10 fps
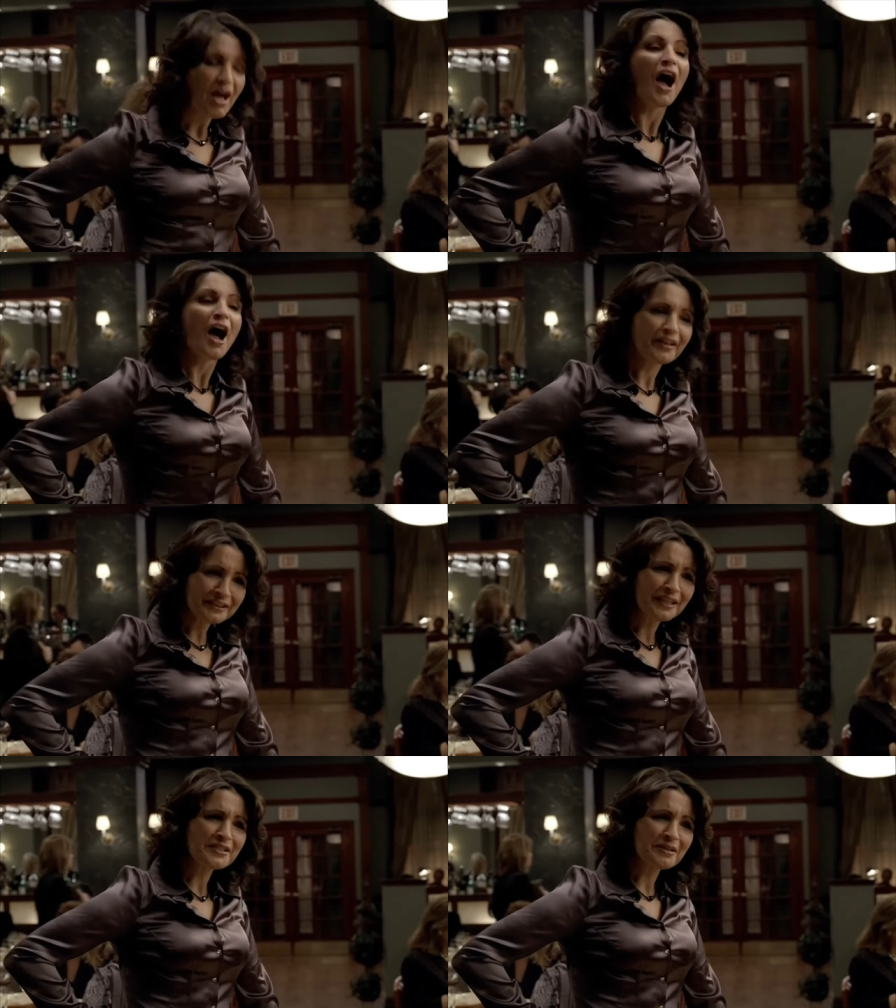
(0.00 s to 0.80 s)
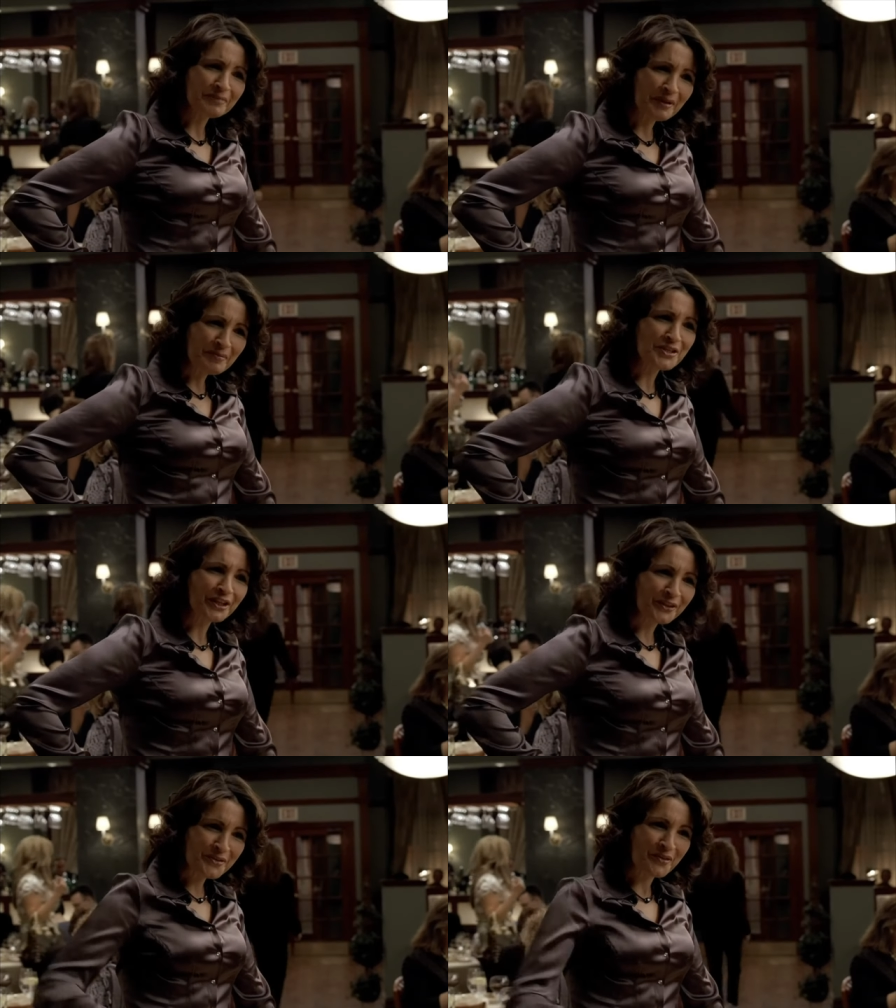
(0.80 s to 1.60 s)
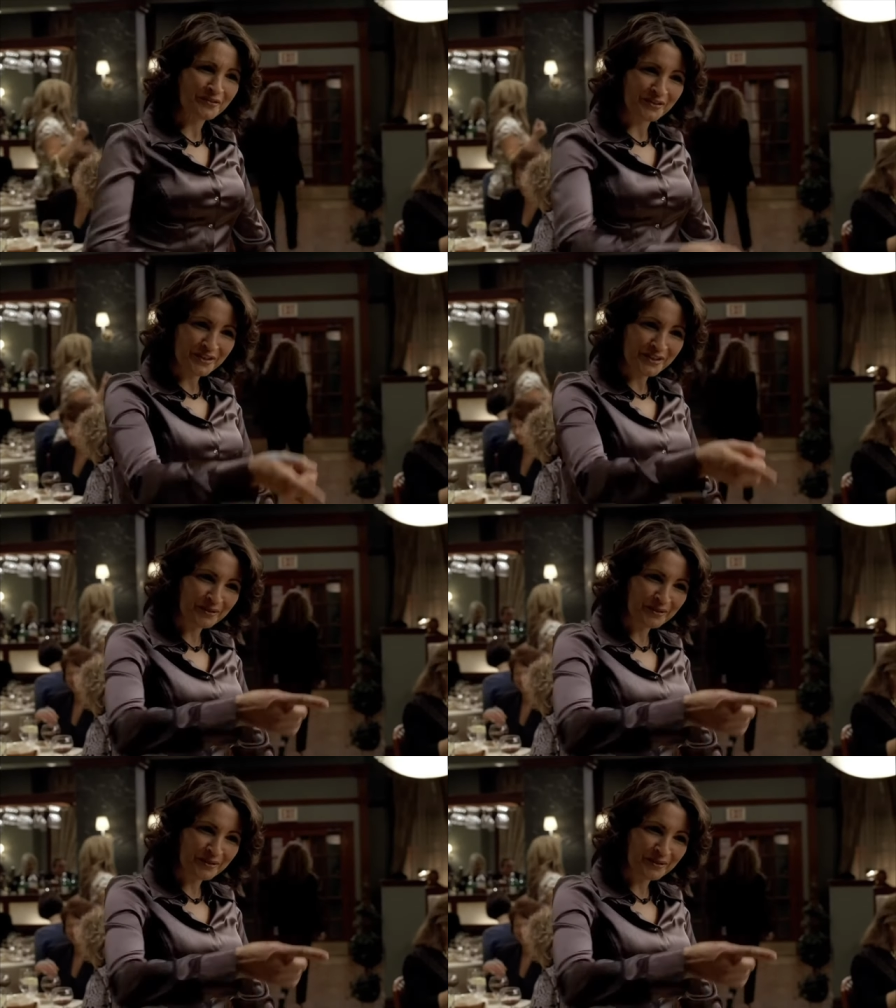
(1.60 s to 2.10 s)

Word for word: alternative, to make Carmela feel like